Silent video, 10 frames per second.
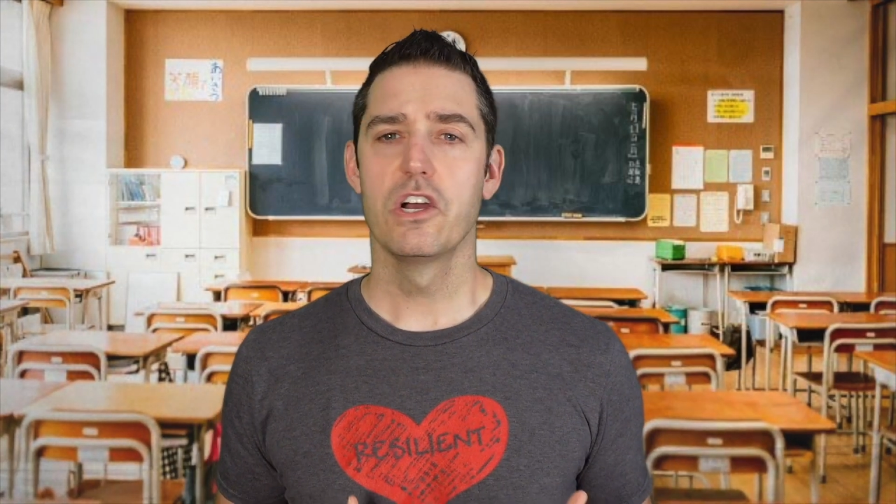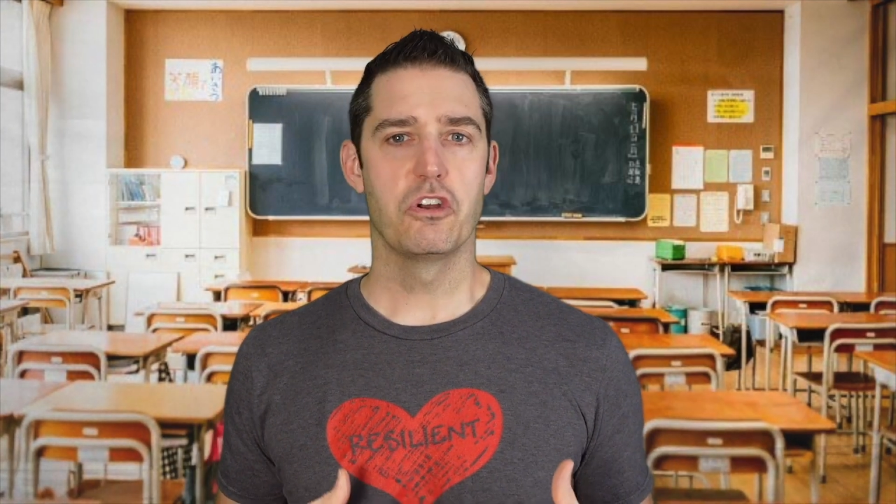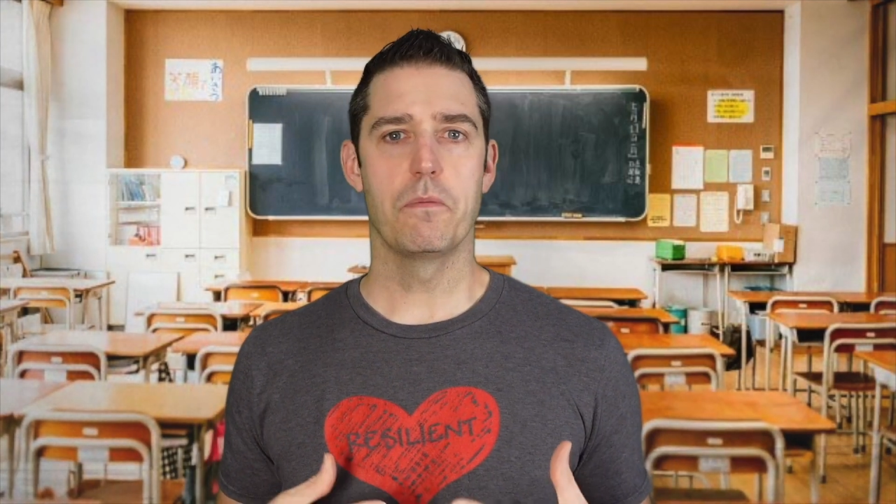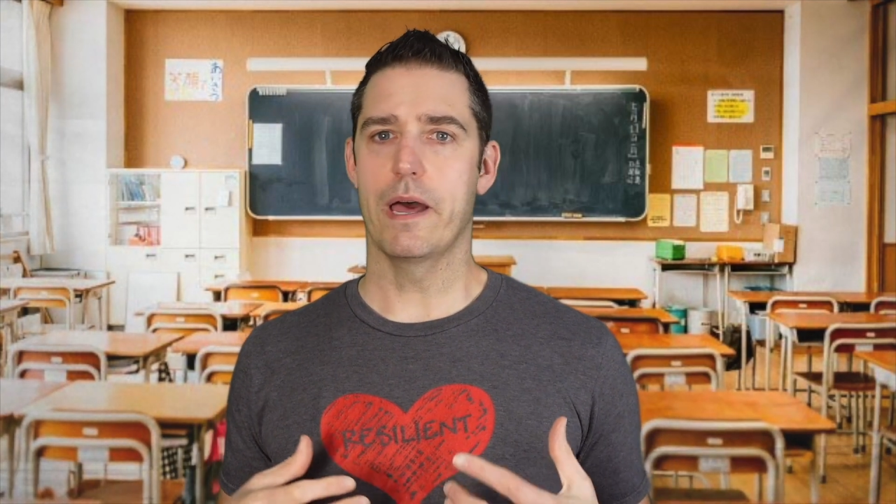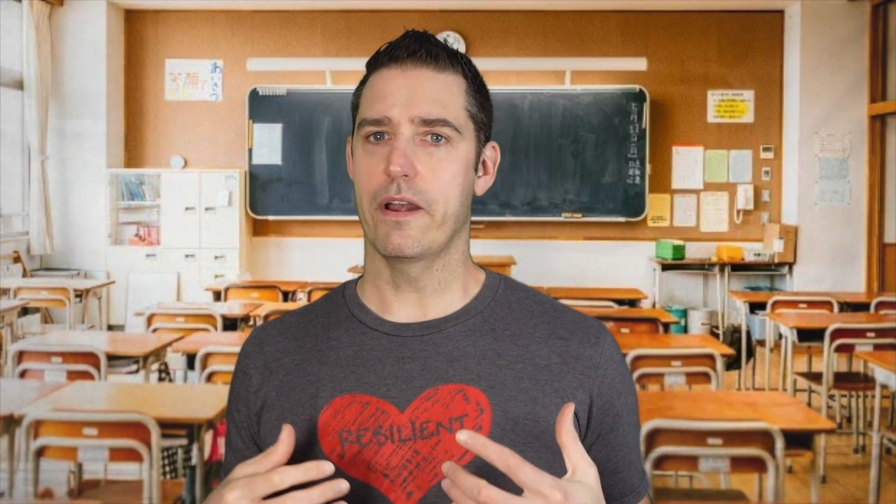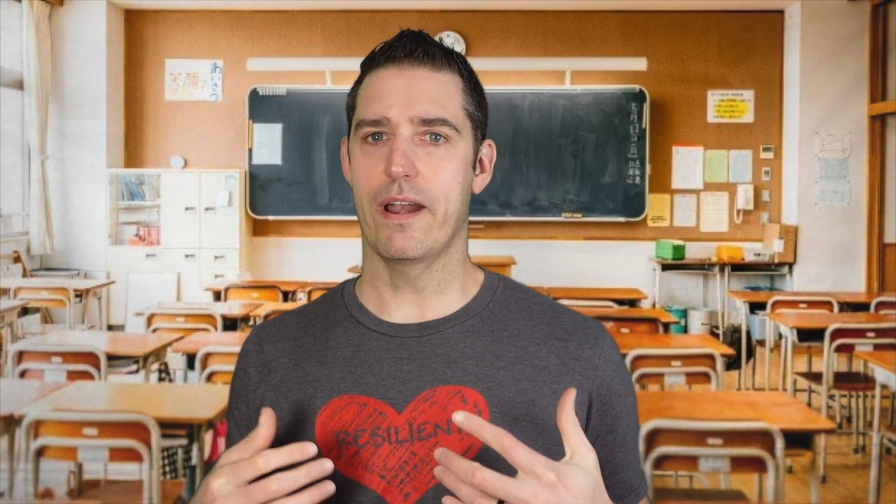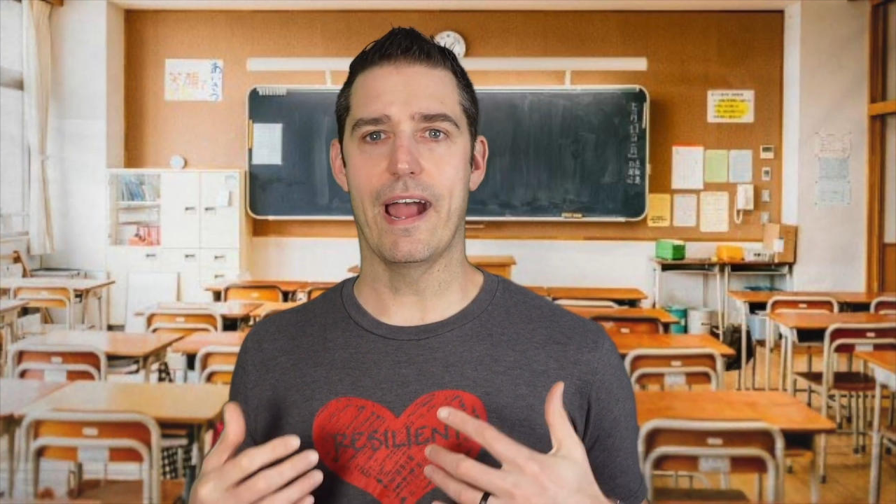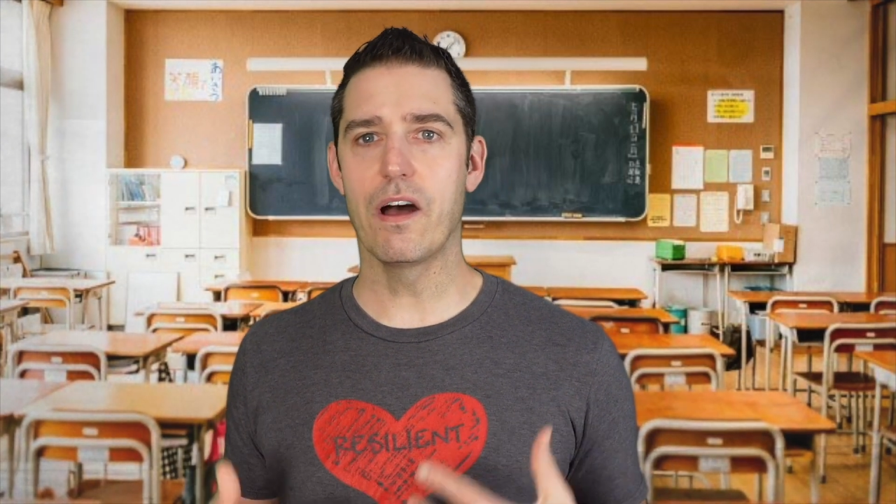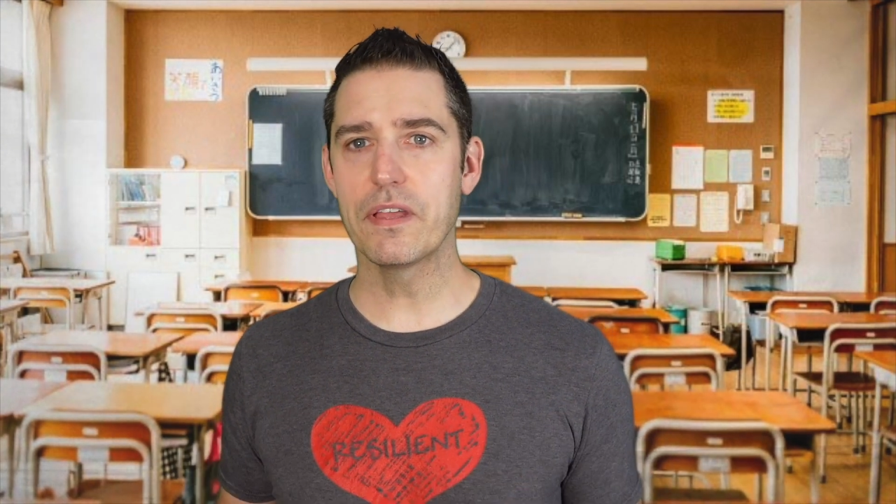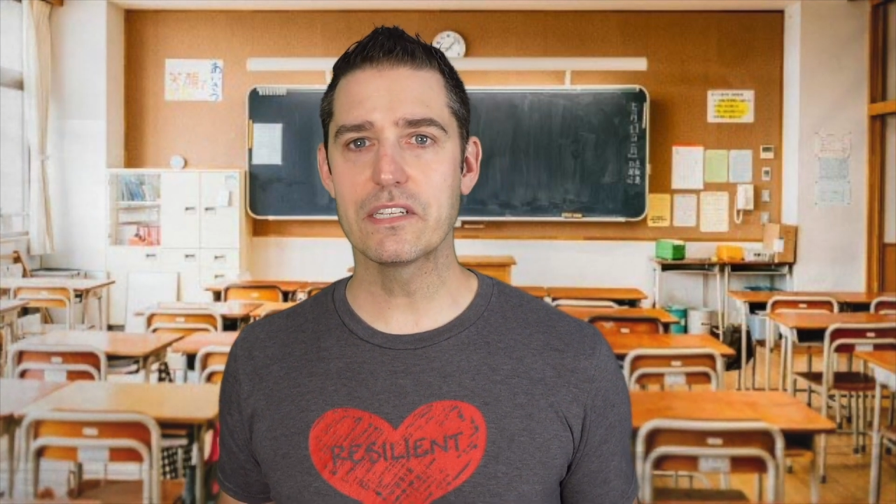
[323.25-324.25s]
no matter
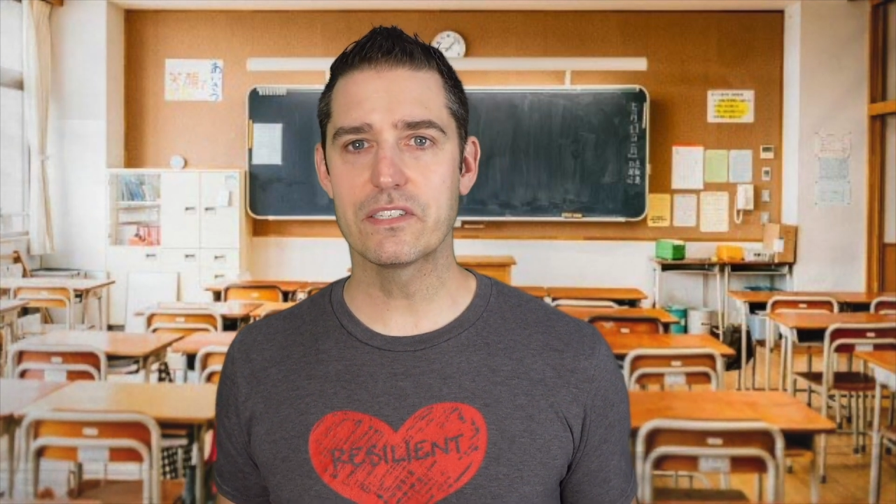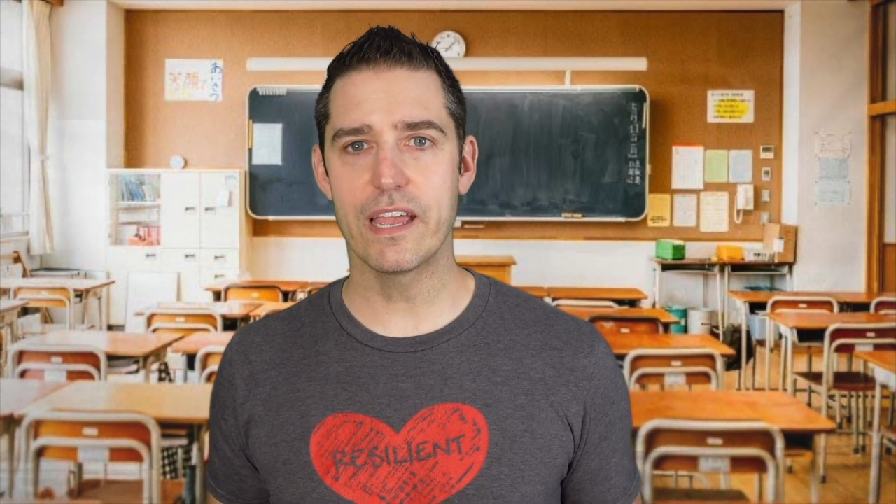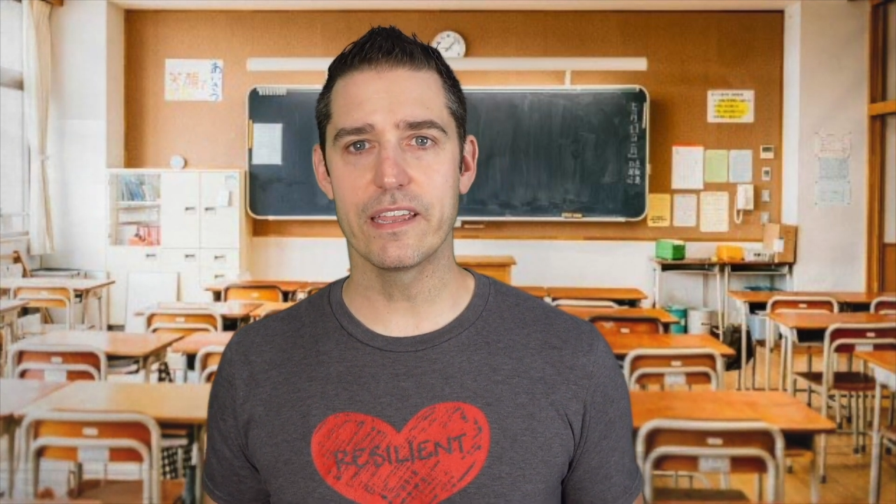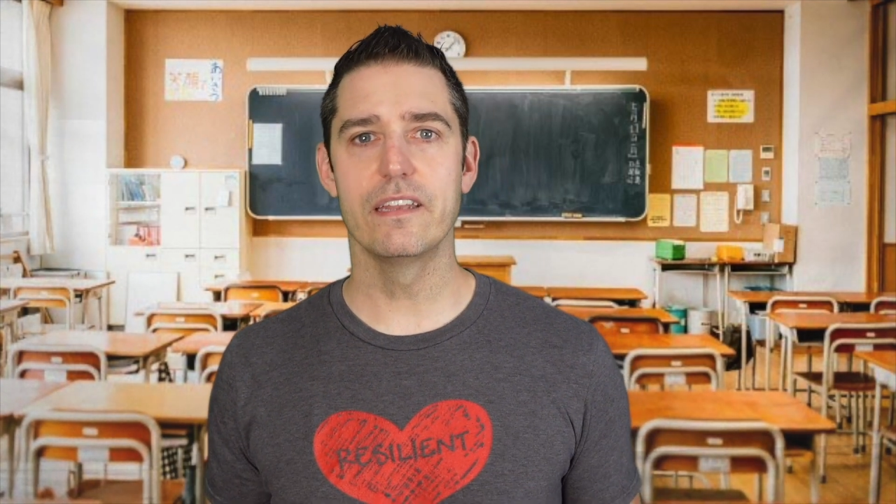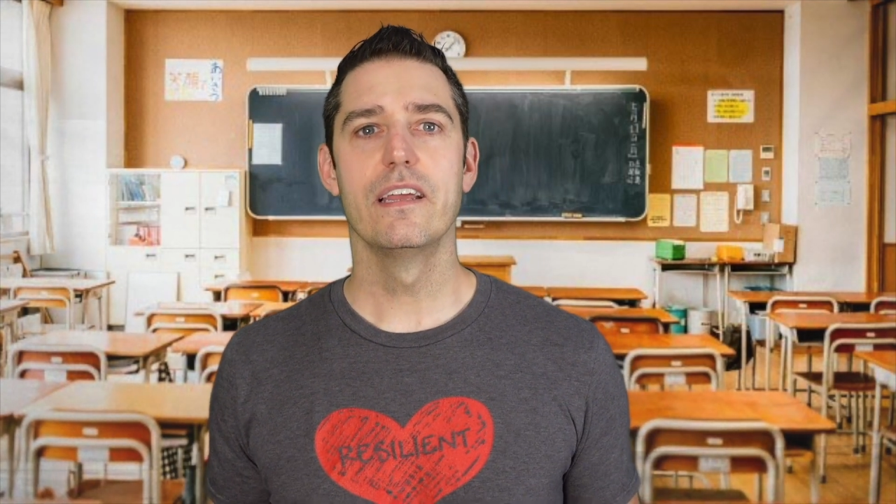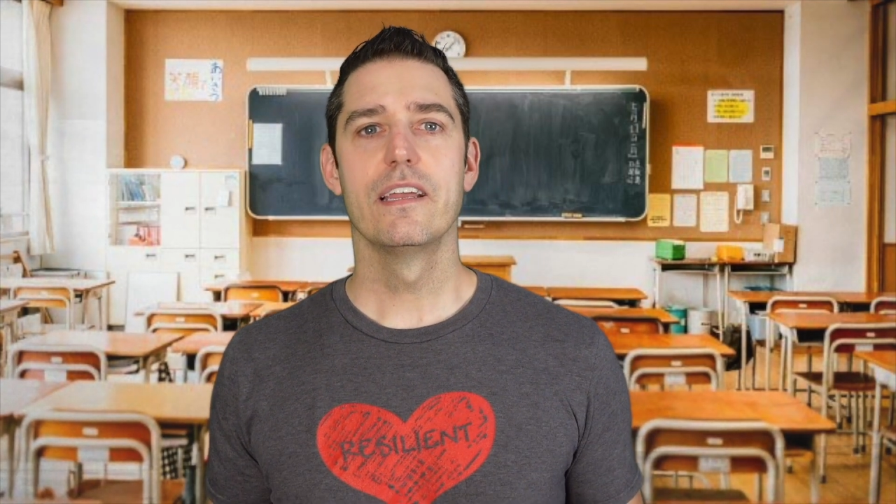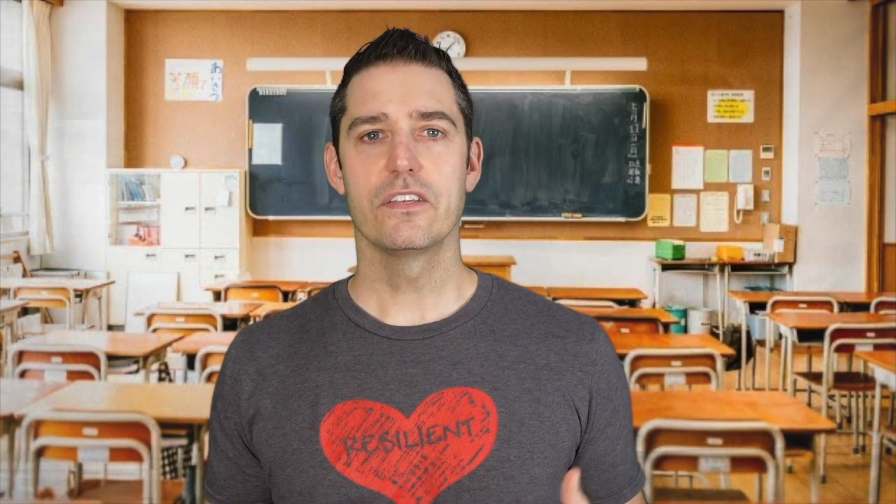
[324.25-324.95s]
how they say it,